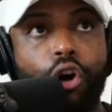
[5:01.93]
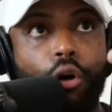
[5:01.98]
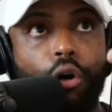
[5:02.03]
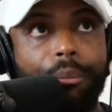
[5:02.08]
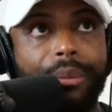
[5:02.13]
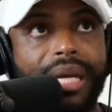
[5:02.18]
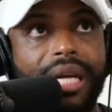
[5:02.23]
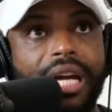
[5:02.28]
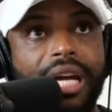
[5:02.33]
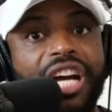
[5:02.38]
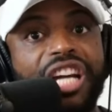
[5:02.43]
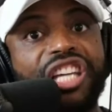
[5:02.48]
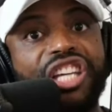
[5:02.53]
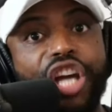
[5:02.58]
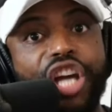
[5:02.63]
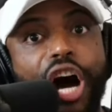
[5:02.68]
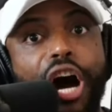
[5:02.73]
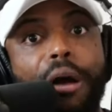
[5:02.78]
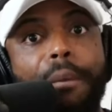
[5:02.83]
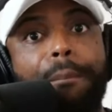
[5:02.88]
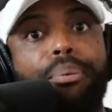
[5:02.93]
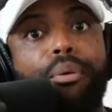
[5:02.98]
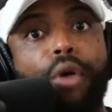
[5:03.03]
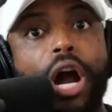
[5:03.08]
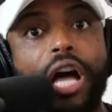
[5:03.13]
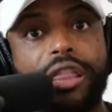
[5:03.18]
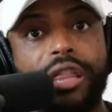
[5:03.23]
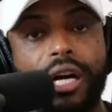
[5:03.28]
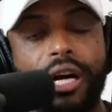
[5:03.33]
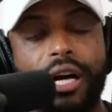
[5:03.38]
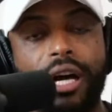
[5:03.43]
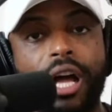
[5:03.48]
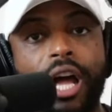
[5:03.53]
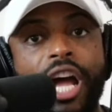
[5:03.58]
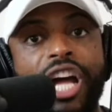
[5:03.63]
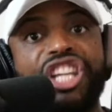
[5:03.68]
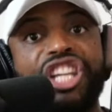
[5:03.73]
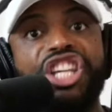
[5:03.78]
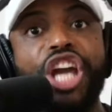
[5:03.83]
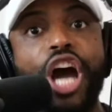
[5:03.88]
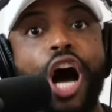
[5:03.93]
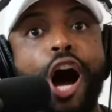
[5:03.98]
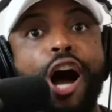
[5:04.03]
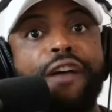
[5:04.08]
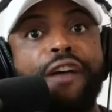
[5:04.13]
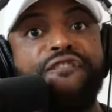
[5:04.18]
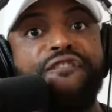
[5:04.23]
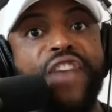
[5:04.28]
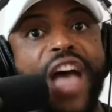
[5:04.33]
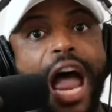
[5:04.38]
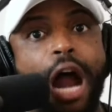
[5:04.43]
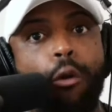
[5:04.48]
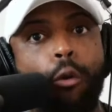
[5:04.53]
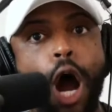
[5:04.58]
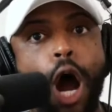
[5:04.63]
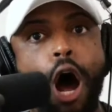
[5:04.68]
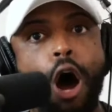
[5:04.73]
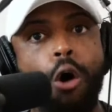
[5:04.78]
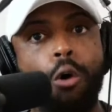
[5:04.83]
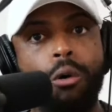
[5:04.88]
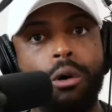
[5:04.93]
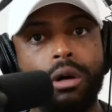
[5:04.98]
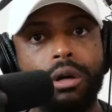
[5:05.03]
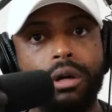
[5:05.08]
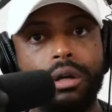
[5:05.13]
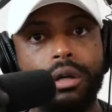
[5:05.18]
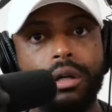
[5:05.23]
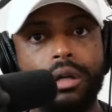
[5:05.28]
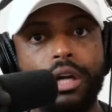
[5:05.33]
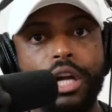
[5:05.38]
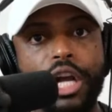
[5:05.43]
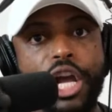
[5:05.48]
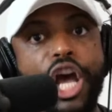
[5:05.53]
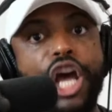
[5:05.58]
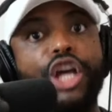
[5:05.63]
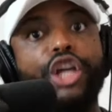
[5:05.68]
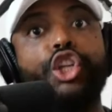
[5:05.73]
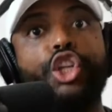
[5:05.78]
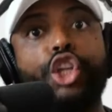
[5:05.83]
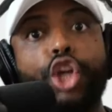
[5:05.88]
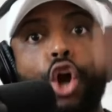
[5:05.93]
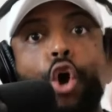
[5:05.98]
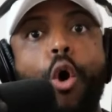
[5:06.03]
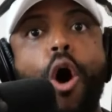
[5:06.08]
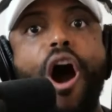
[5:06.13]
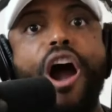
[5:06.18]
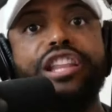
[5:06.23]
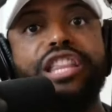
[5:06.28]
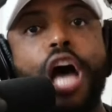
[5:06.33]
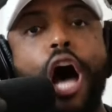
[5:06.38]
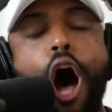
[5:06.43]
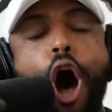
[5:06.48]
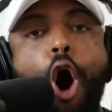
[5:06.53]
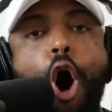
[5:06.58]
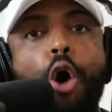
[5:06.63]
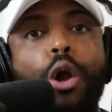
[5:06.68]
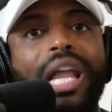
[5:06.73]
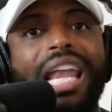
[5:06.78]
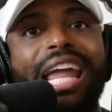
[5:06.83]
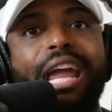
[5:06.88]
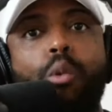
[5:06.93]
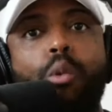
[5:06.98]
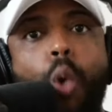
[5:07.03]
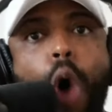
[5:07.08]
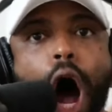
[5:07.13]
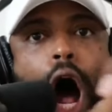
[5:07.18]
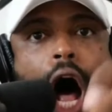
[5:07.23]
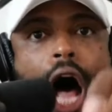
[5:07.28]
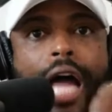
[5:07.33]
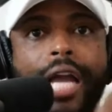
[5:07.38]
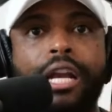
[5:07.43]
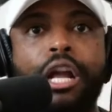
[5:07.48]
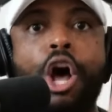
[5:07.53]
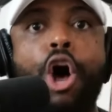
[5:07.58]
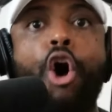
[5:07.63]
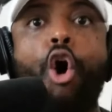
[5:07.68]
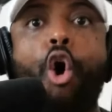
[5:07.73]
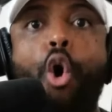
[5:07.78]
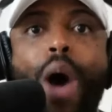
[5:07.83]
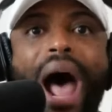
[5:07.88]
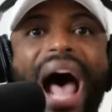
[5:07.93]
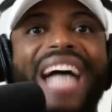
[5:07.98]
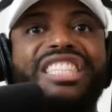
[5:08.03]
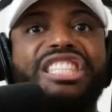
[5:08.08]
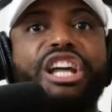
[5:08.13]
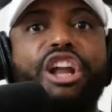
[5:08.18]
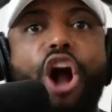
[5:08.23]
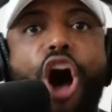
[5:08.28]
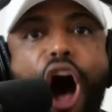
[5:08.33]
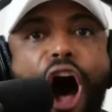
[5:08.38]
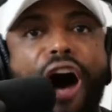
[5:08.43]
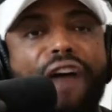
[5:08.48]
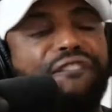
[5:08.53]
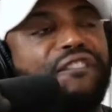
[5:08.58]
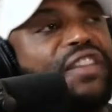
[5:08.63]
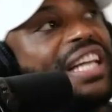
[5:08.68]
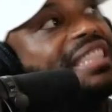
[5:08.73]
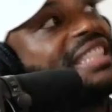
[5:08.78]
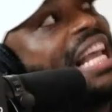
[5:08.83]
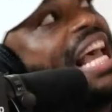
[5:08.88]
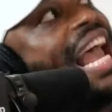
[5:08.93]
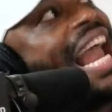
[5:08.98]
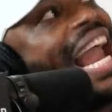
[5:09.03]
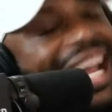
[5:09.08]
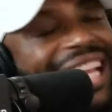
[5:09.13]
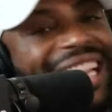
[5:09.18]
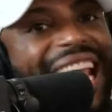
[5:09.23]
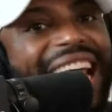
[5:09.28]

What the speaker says: me, young brother, young Pharaoh, you are the only one who has an office in this